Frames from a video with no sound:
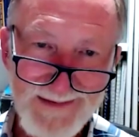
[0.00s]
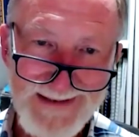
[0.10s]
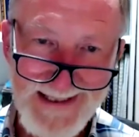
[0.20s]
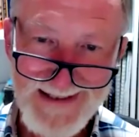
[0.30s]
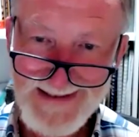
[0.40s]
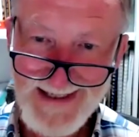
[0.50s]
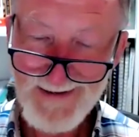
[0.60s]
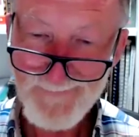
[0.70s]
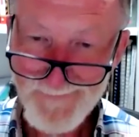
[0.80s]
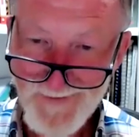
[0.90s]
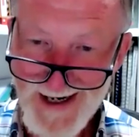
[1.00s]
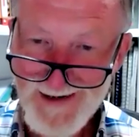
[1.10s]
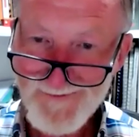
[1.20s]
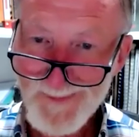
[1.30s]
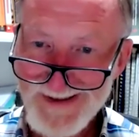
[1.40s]
tends to have
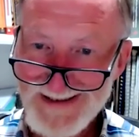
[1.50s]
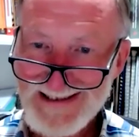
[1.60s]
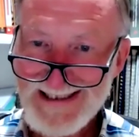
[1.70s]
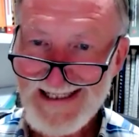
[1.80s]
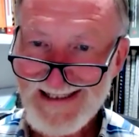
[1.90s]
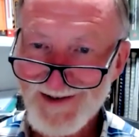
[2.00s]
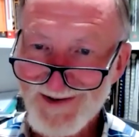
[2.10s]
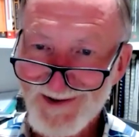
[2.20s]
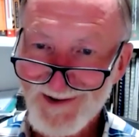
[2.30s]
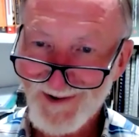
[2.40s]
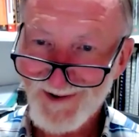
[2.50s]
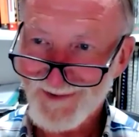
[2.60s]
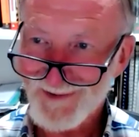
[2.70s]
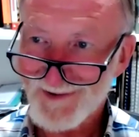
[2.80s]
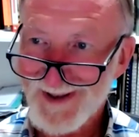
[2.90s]
5%
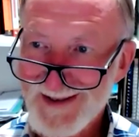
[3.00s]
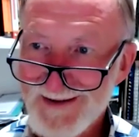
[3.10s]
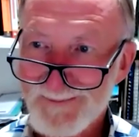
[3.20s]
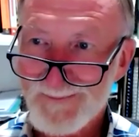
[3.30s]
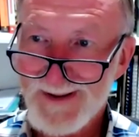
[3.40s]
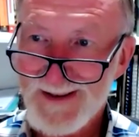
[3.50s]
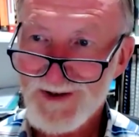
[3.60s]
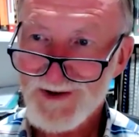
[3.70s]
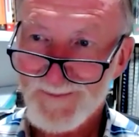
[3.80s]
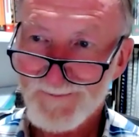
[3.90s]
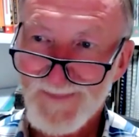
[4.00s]
concentrate bleach,